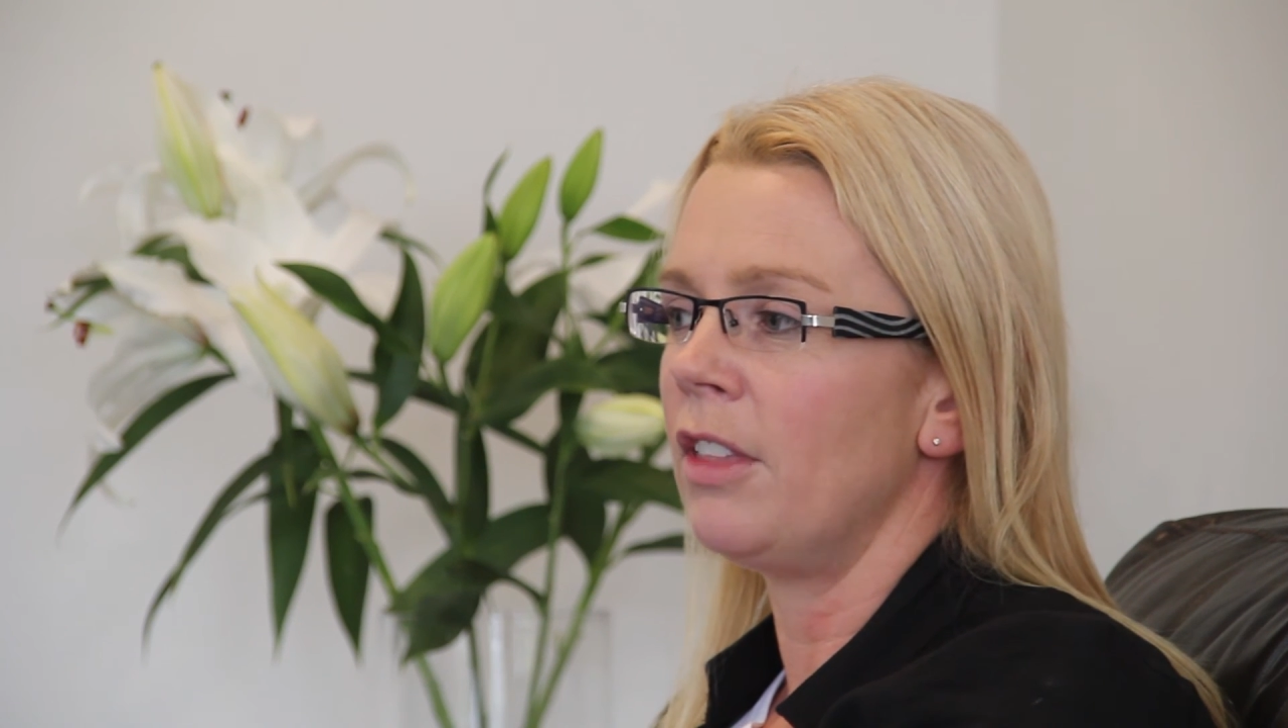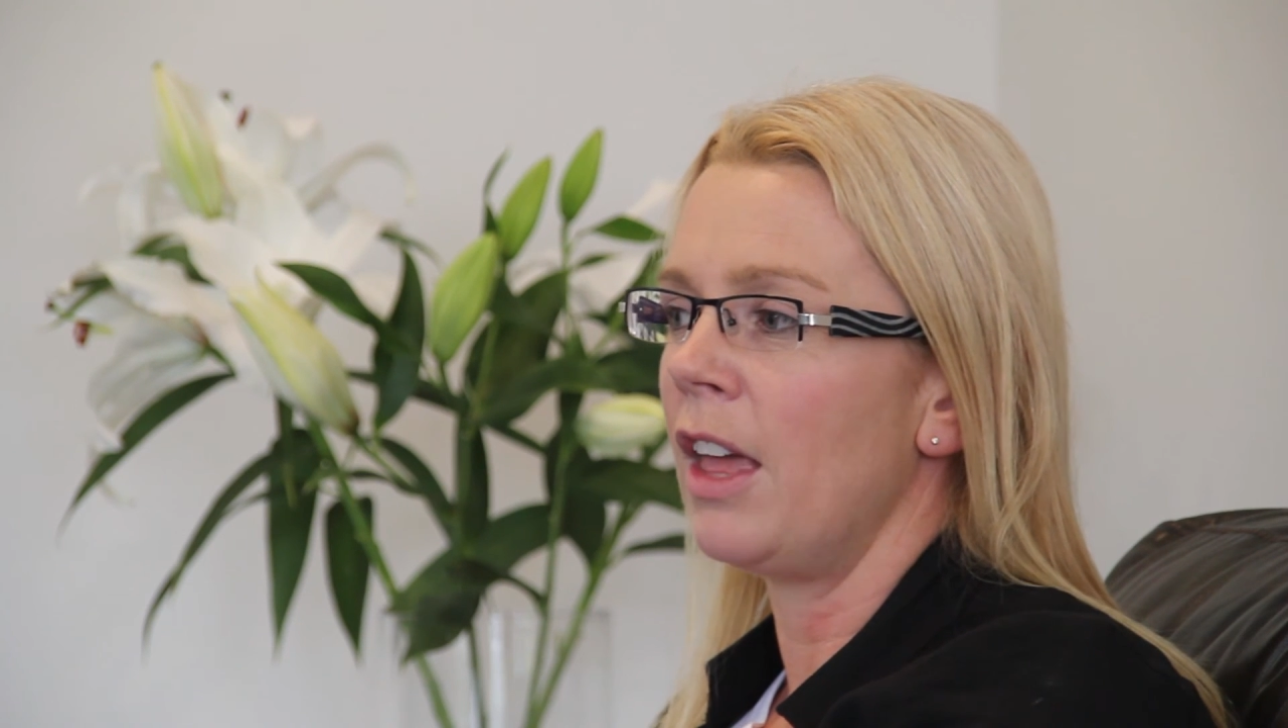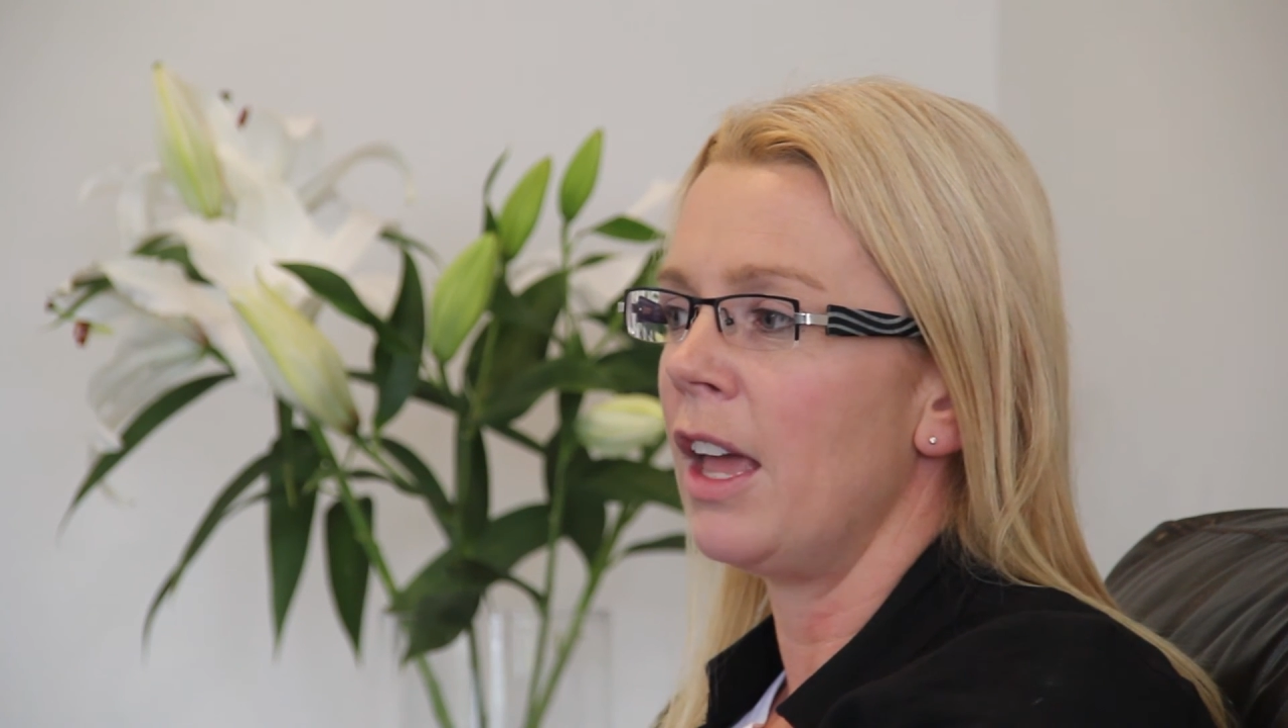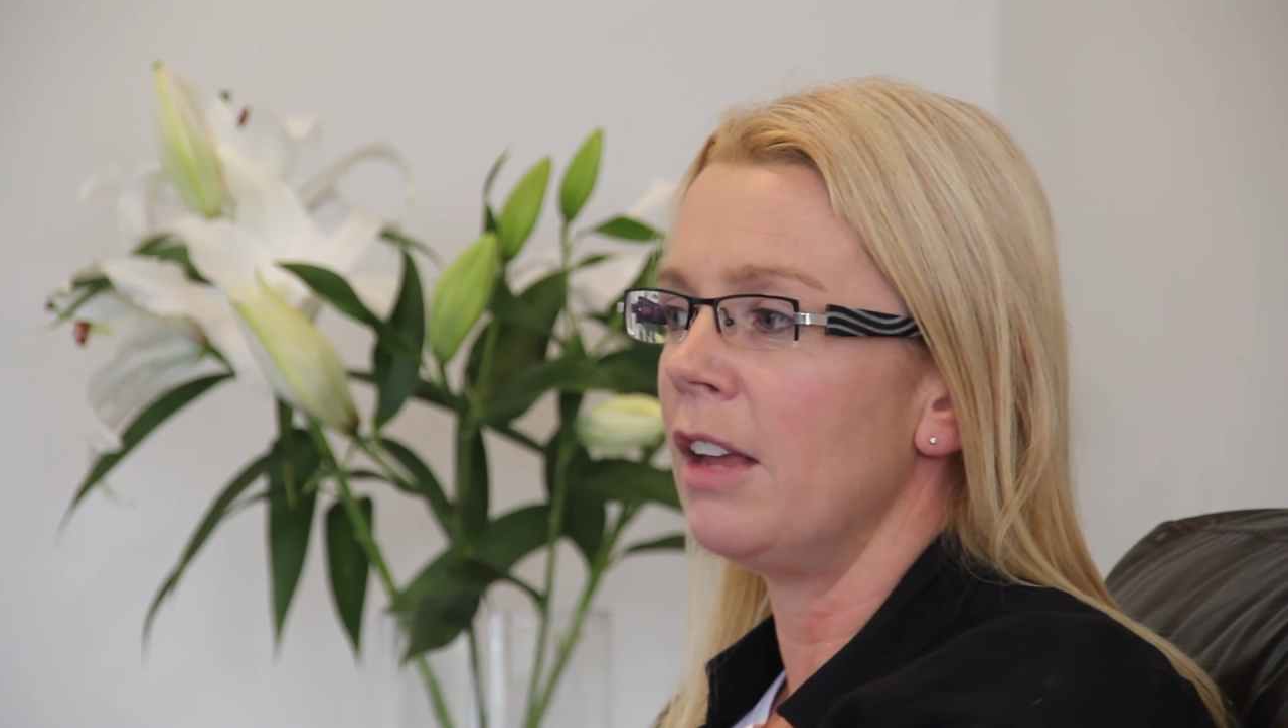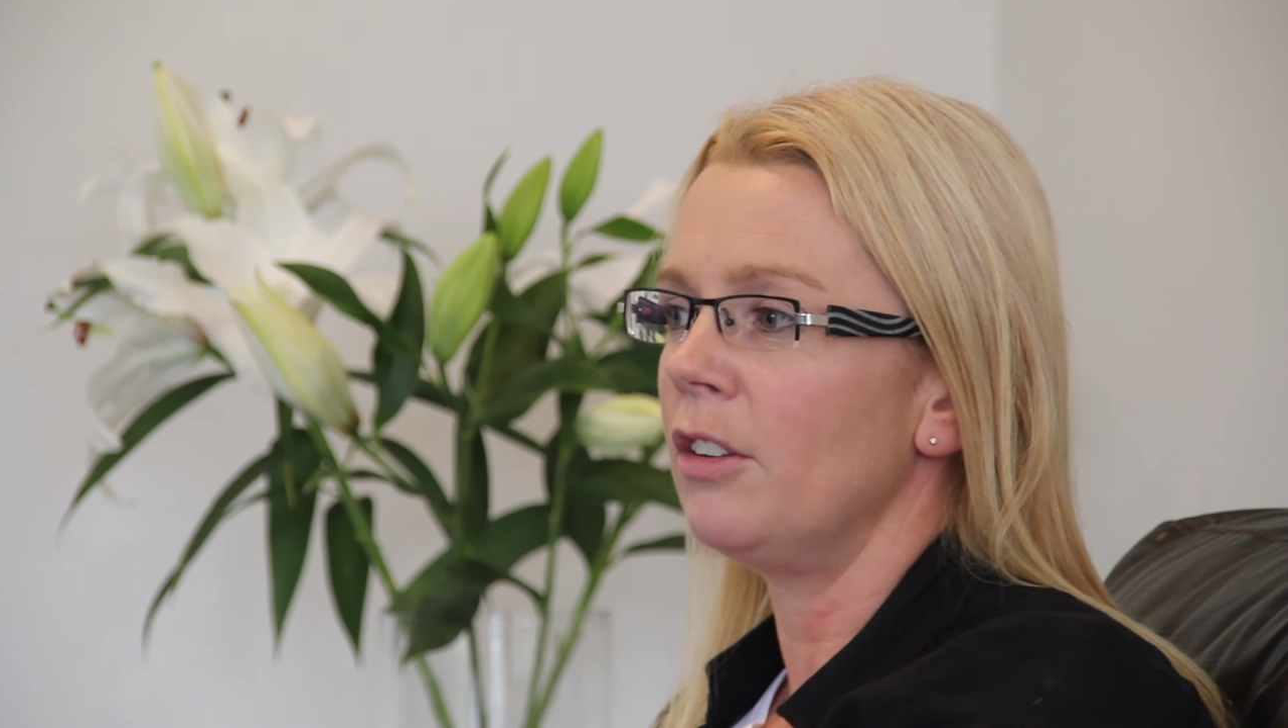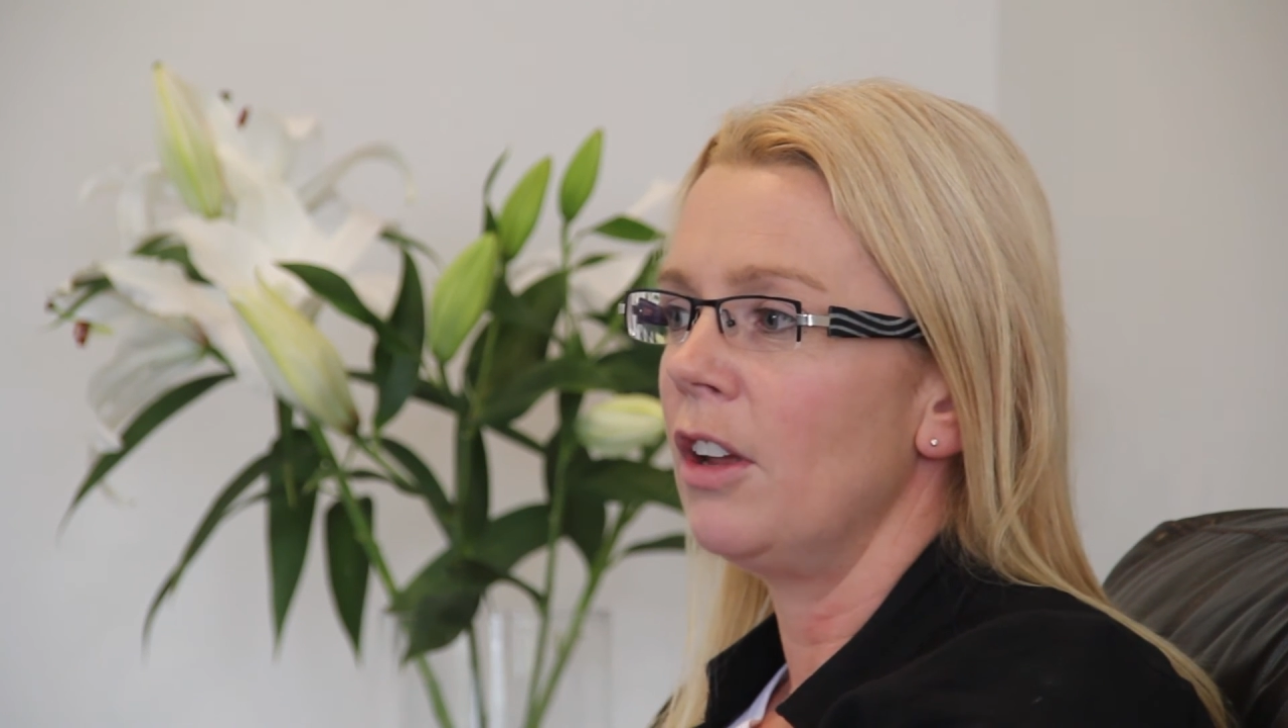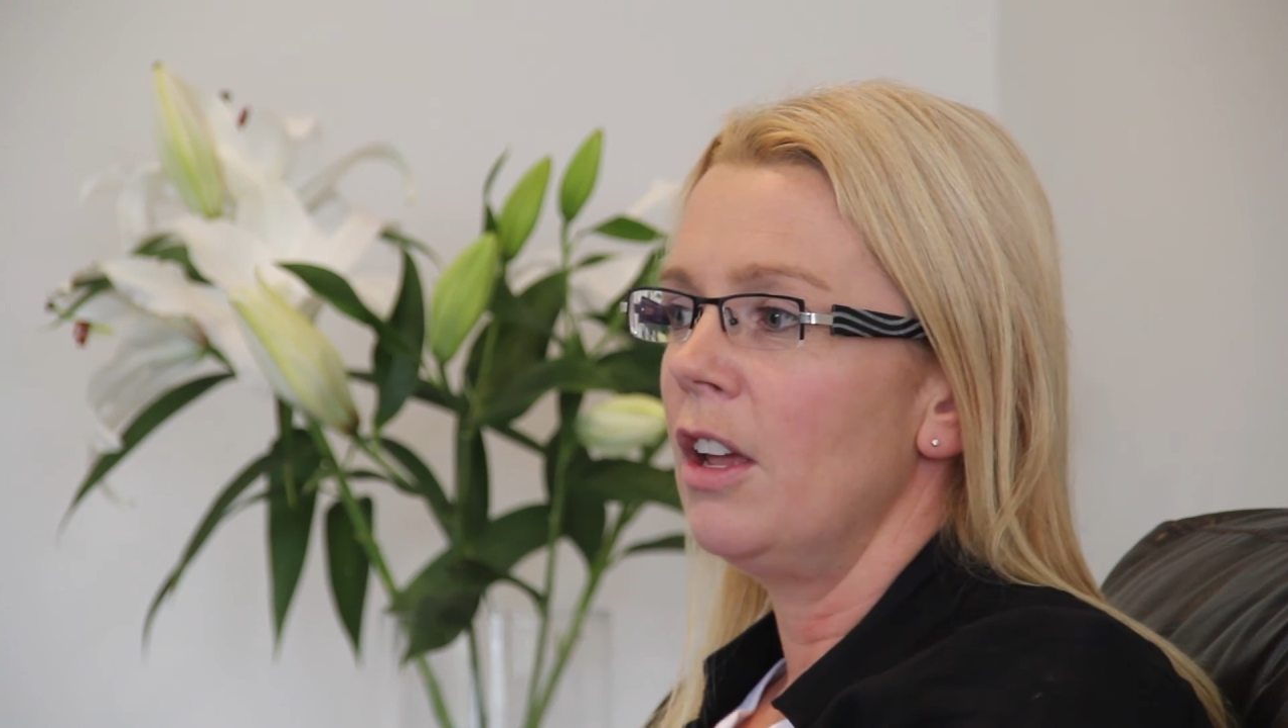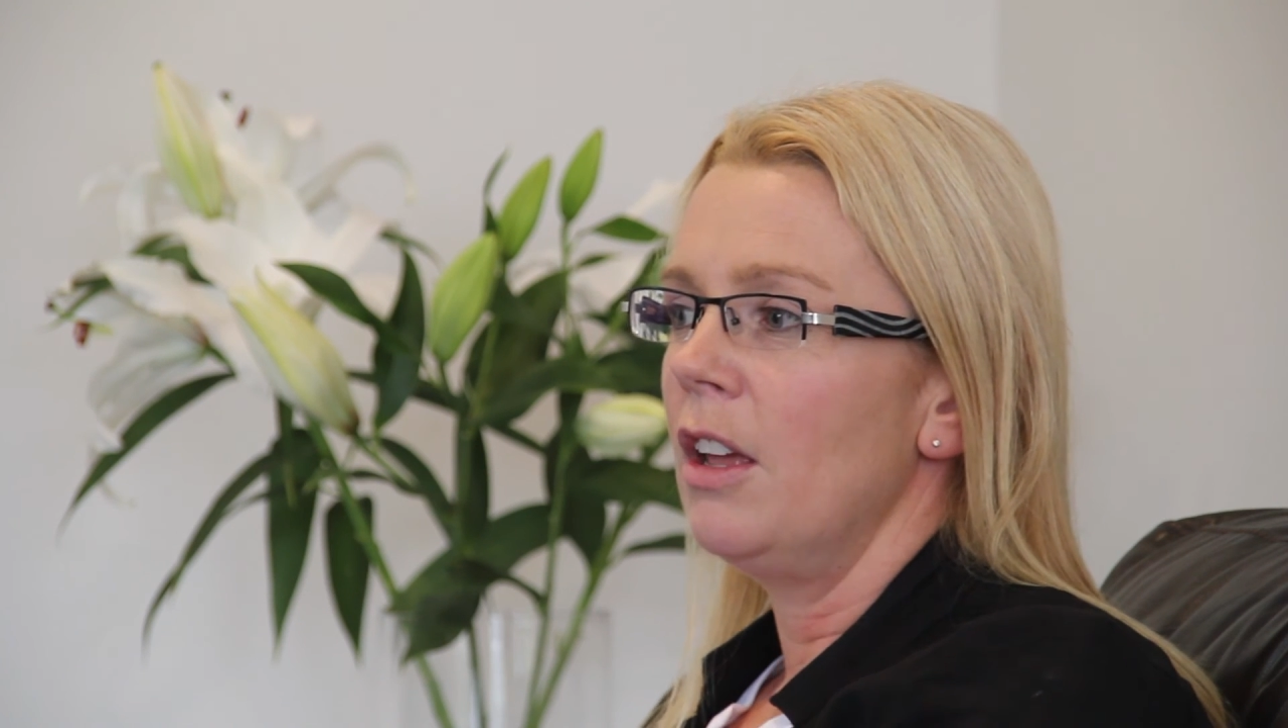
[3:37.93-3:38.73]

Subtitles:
that